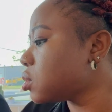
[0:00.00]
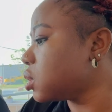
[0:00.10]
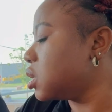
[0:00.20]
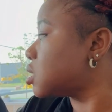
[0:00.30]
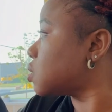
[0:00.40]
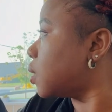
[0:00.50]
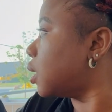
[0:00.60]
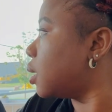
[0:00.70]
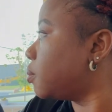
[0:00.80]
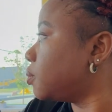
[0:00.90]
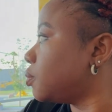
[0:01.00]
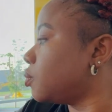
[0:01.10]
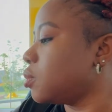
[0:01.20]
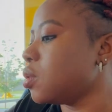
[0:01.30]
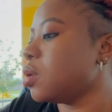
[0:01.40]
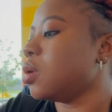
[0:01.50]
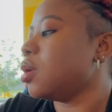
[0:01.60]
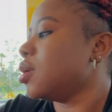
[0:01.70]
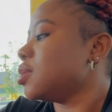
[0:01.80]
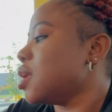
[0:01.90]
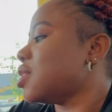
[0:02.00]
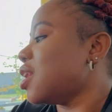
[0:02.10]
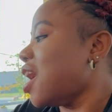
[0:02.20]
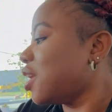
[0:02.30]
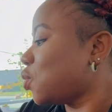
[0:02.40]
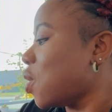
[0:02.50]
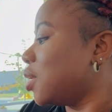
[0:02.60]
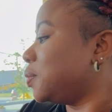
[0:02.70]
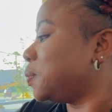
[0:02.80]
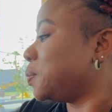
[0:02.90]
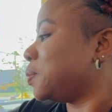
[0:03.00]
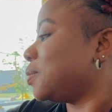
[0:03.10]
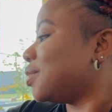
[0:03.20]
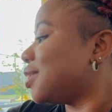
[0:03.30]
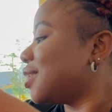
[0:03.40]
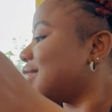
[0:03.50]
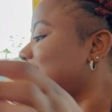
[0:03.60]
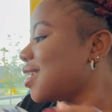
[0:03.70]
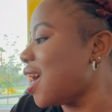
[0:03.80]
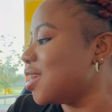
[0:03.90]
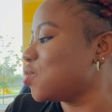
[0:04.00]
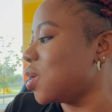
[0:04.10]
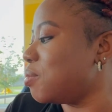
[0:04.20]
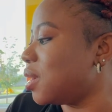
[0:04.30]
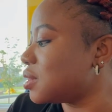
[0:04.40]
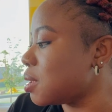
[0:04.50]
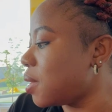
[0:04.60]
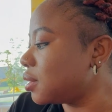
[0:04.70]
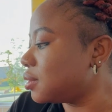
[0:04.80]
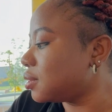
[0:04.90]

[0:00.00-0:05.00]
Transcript: So this is one of them. They said the other one. That's why I'm not them up.